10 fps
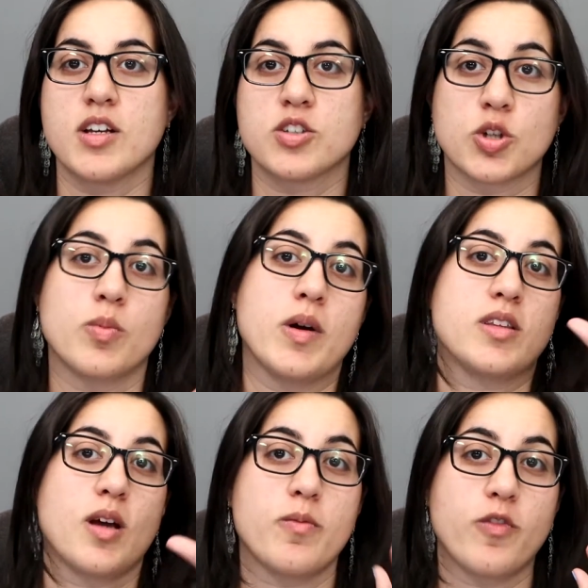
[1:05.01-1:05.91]
So my
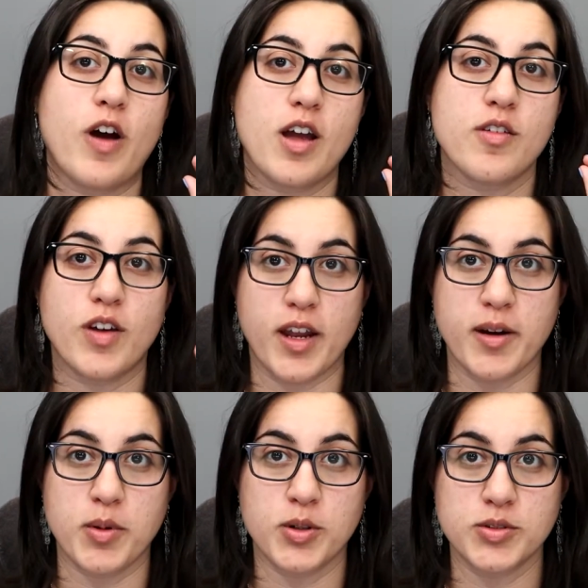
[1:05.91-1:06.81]
top 5
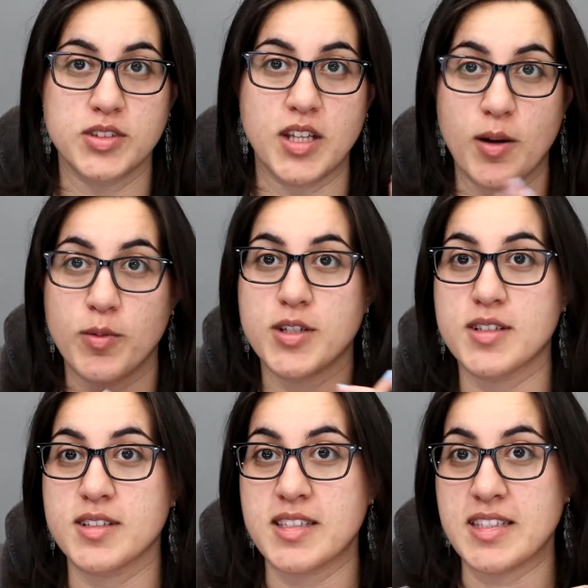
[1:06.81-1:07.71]
animals that I want
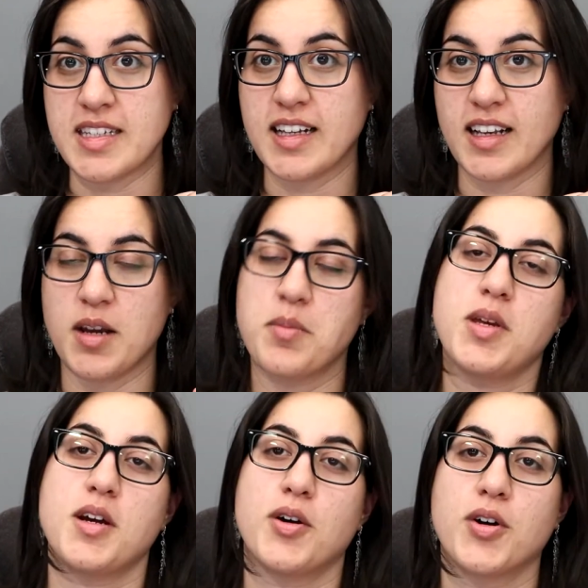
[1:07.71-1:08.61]
to see
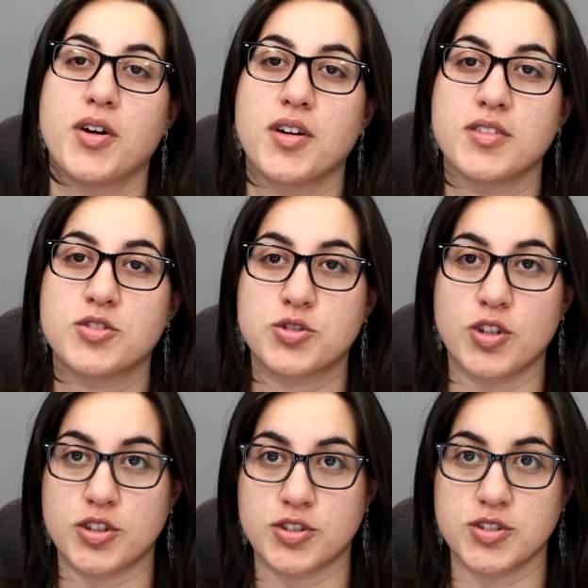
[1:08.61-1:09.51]
climbing are
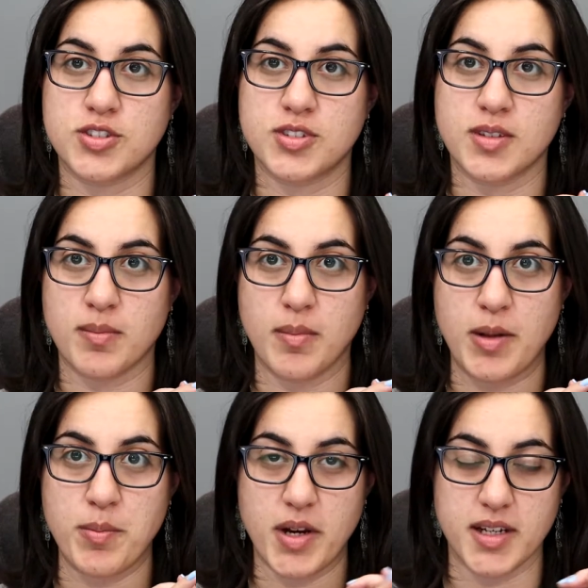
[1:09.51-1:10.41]
structures
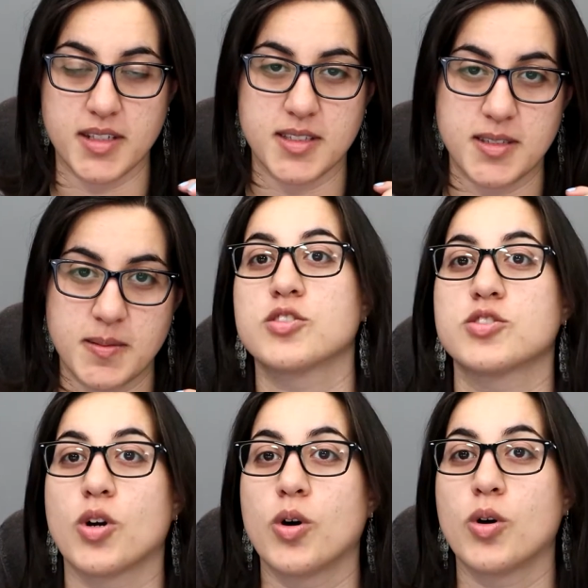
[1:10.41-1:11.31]
made by us.
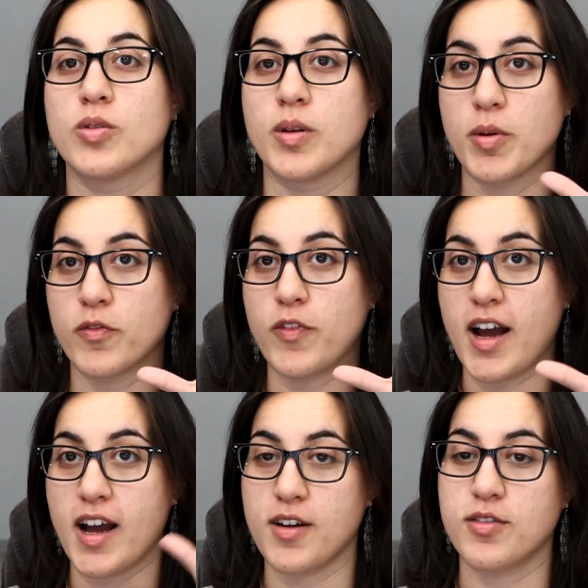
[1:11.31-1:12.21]
So number
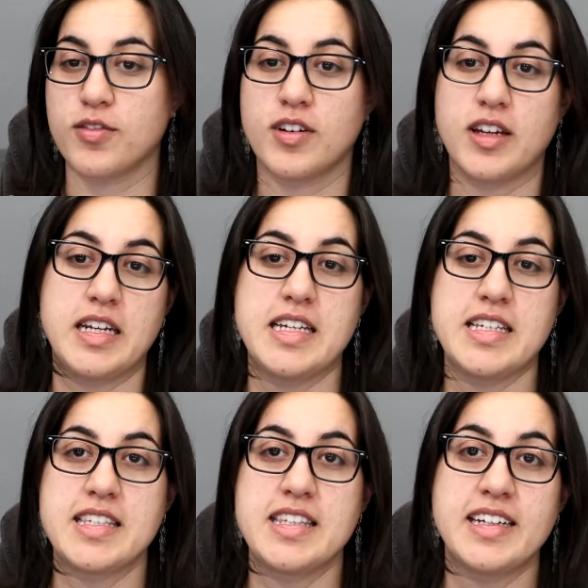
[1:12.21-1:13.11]
5, it
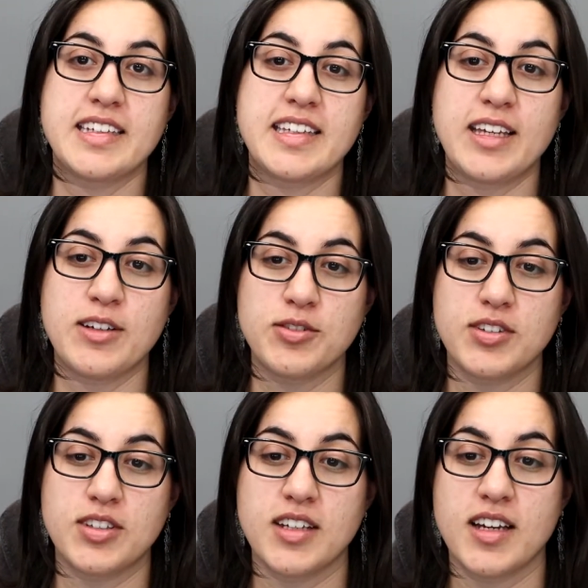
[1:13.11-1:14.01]
is the
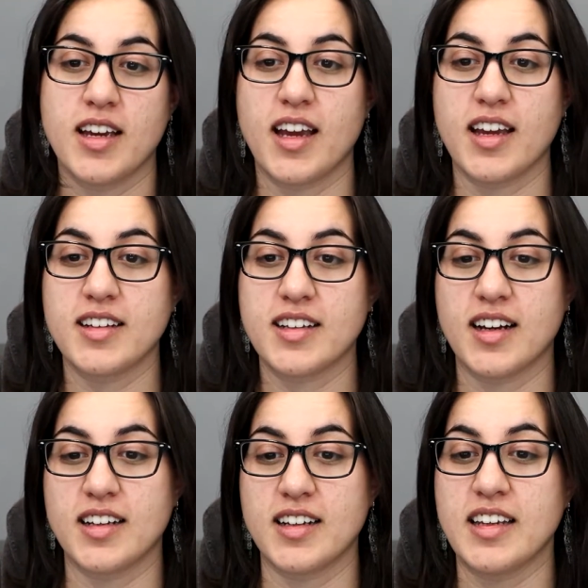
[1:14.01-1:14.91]
cute and
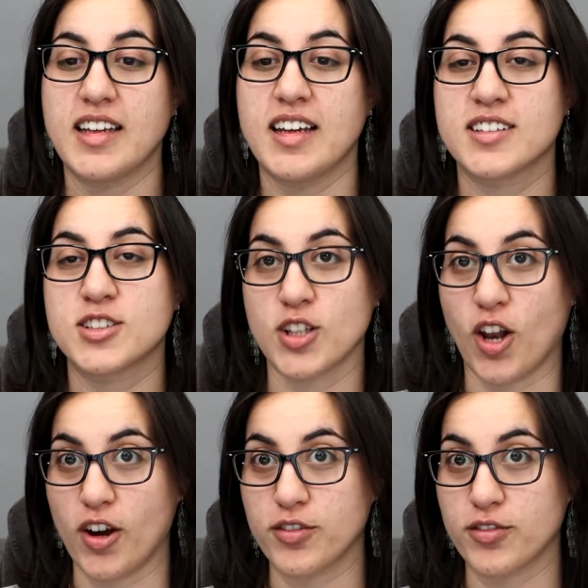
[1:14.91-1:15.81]
cuddly sloth.